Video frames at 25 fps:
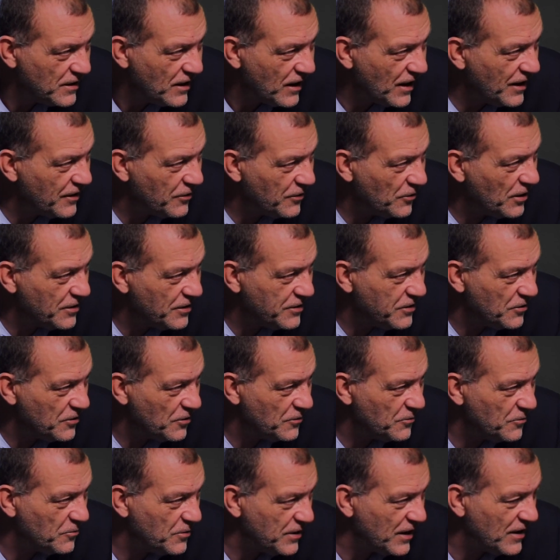I don't. You
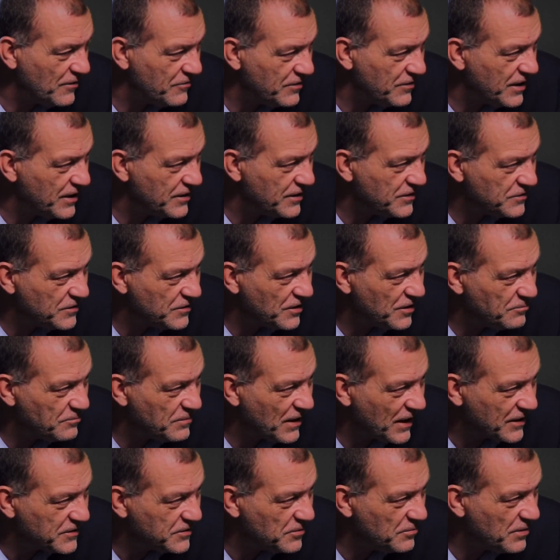know, we haven't had a
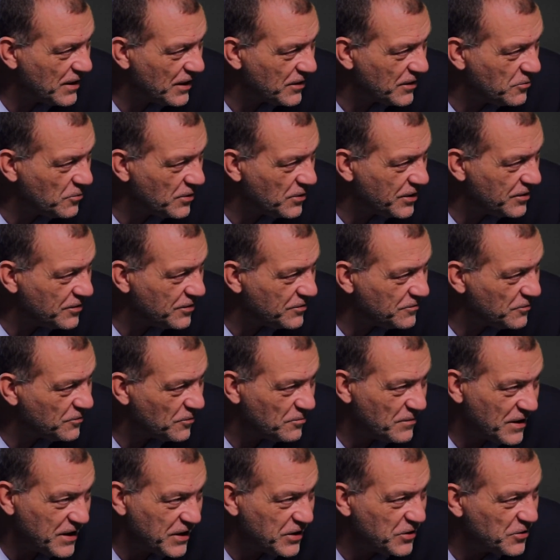back-to-back winner for
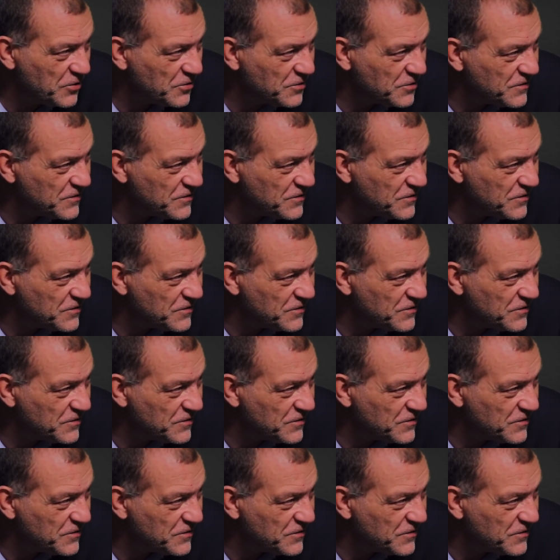many years.